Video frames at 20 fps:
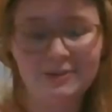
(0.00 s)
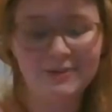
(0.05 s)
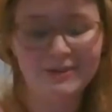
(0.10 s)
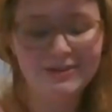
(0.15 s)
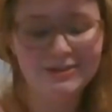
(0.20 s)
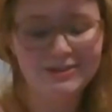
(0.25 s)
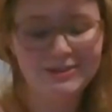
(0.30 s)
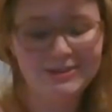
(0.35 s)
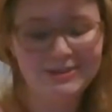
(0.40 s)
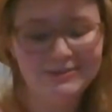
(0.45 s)

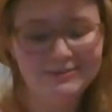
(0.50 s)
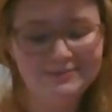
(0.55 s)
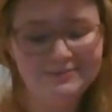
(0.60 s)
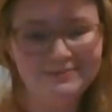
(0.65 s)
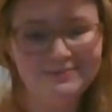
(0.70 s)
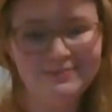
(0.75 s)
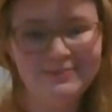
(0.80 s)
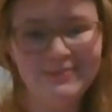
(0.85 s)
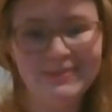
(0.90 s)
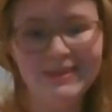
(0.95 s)
went to.
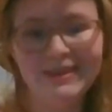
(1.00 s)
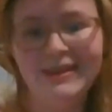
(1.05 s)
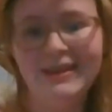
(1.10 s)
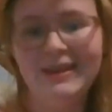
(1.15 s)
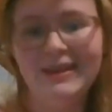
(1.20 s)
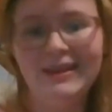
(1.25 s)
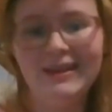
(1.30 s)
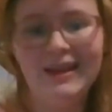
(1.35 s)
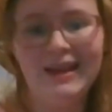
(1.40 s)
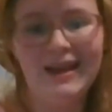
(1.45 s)

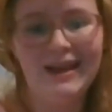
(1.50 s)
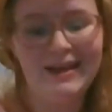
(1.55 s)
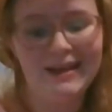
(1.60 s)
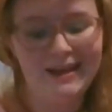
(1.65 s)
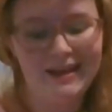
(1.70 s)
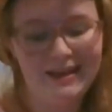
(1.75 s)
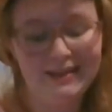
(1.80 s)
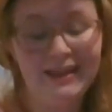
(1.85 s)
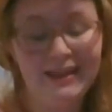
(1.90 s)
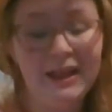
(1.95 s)

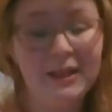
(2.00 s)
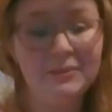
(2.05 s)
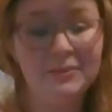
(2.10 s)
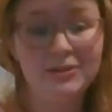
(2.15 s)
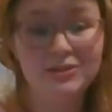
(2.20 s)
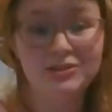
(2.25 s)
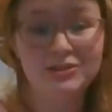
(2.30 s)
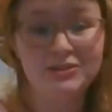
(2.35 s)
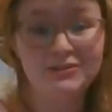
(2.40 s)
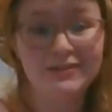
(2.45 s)
I like
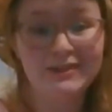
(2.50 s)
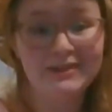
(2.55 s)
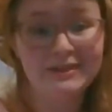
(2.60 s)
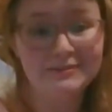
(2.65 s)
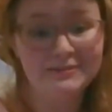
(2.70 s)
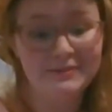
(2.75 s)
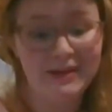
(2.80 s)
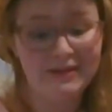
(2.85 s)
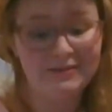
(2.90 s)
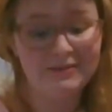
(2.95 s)
preserving
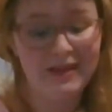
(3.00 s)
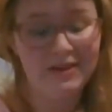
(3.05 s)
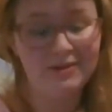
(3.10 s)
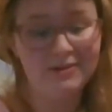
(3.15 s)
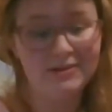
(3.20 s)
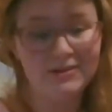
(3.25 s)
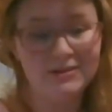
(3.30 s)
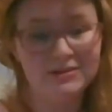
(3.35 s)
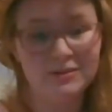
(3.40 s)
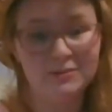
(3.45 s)
my
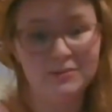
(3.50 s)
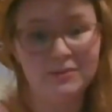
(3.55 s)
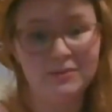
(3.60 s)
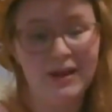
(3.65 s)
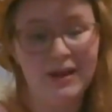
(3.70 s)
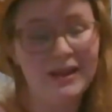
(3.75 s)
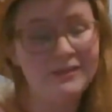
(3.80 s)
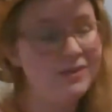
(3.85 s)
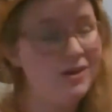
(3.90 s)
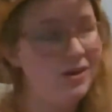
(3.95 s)
flowers
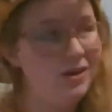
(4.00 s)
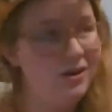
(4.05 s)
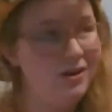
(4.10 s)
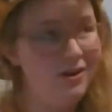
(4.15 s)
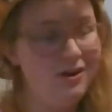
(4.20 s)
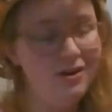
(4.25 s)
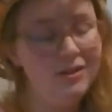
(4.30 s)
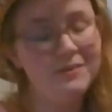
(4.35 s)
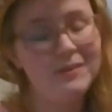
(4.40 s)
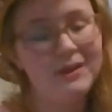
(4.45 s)
I have
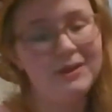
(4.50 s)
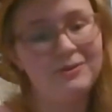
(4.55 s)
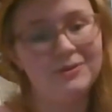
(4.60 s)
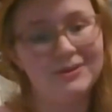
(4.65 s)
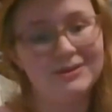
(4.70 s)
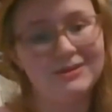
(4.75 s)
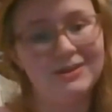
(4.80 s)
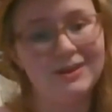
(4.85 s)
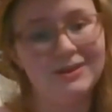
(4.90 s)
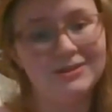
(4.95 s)
all my
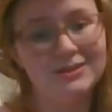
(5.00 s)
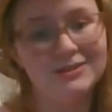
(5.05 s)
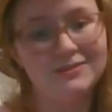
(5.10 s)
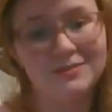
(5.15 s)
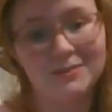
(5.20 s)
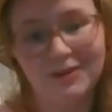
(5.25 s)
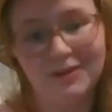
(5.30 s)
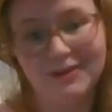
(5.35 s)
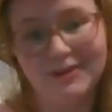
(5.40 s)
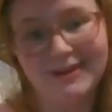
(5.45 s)
corsages
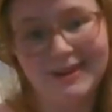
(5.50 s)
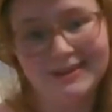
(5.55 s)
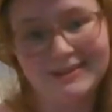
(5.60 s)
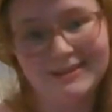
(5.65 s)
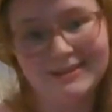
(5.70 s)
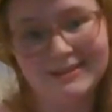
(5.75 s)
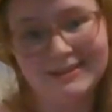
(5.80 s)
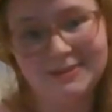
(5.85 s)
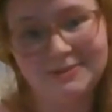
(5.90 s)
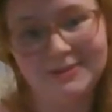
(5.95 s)
from all the
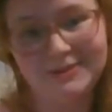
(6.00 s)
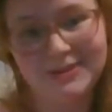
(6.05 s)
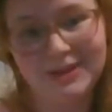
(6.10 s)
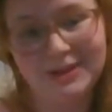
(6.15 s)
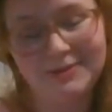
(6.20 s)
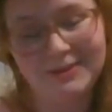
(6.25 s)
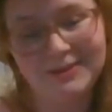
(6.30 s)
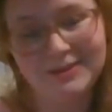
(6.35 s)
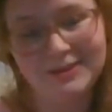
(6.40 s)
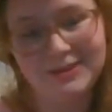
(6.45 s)
dances in which
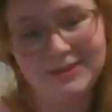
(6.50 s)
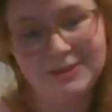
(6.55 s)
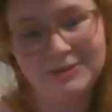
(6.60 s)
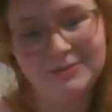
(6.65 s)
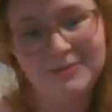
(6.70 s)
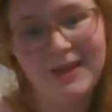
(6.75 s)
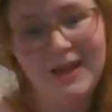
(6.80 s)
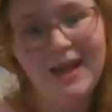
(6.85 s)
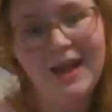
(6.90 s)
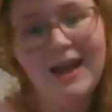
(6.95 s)
I went
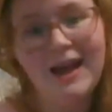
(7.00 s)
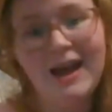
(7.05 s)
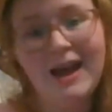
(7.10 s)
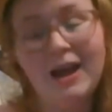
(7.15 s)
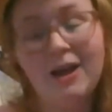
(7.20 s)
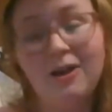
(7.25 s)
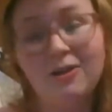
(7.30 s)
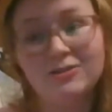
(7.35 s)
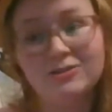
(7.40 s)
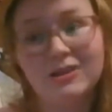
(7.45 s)
to.
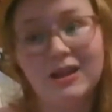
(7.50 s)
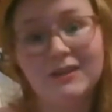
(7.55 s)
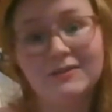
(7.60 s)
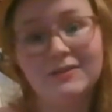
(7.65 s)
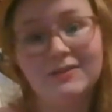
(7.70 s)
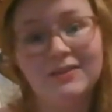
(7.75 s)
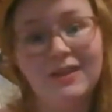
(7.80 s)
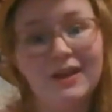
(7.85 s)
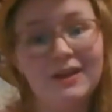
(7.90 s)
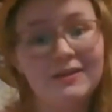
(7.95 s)
I also have
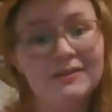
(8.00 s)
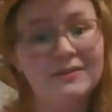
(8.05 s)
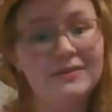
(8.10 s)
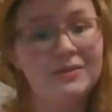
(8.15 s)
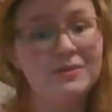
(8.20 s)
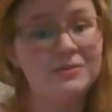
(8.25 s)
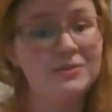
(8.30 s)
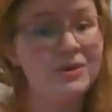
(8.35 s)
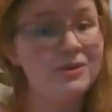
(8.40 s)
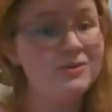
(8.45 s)
a lot of
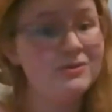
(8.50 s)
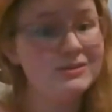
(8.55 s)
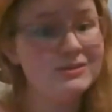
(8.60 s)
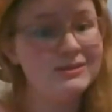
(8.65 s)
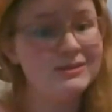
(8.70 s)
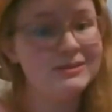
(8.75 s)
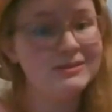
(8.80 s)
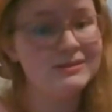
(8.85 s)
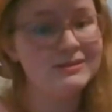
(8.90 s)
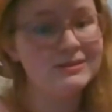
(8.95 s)
the
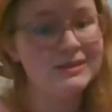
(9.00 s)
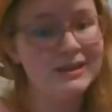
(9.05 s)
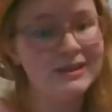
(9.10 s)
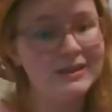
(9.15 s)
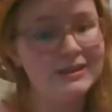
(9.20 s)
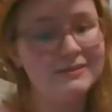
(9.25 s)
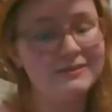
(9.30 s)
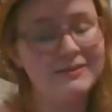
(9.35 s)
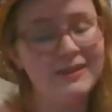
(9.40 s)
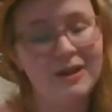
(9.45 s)
roses
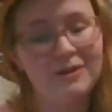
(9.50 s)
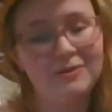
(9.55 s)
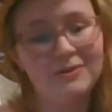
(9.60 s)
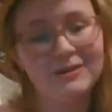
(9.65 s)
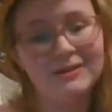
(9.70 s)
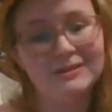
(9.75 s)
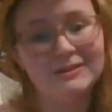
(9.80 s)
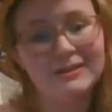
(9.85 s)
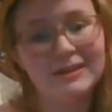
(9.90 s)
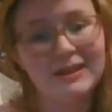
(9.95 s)
and
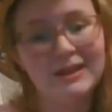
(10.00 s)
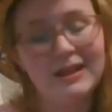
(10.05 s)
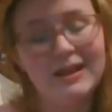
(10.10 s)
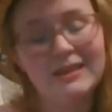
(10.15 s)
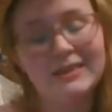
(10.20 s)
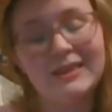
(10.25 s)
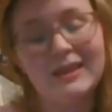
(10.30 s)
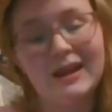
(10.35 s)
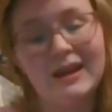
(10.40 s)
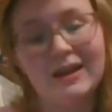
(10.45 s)
flowers
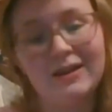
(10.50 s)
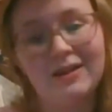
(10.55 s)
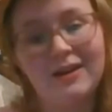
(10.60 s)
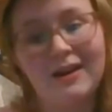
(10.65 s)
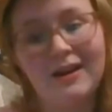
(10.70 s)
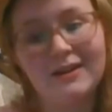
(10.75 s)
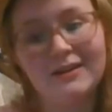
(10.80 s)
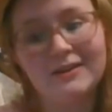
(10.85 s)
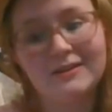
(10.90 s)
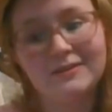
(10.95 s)
that I
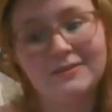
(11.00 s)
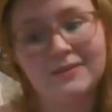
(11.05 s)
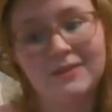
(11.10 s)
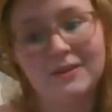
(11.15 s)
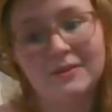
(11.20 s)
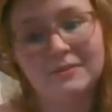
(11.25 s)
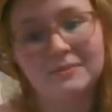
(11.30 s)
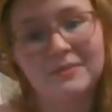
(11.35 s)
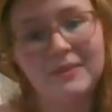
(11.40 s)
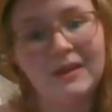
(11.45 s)
got
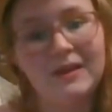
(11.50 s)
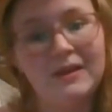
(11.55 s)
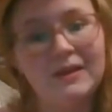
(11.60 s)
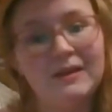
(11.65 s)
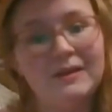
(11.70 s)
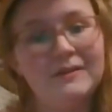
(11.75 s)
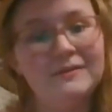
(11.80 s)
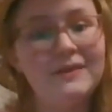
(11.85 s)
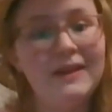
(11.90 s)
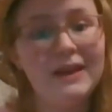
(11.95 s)
from
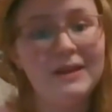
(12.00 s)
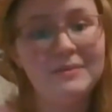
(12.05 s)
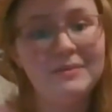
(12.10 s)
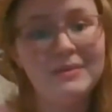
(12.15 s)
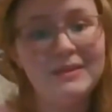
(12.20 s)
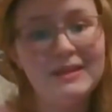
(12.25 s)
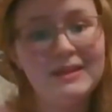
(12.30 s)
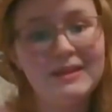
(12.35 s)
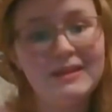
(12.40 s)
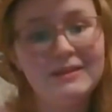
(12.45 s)

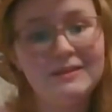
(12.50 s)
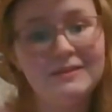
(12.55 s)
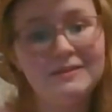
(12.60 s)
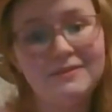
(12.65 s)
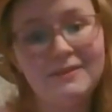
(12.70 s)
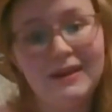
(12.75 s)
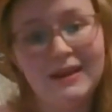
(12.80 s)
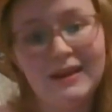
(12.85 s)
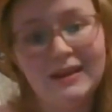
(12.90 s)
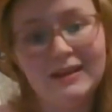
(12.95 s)
family,
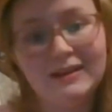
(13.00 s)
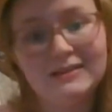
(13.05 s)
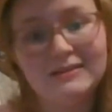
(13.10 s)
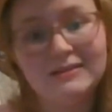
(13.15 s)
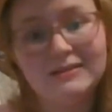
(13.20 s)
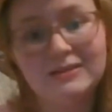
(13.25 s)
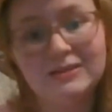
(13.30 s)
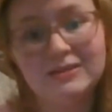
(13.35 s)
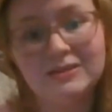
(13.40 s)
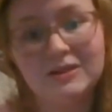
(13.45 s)

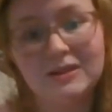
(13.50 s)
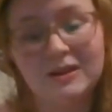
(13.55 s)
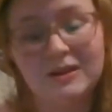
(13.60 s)
friends,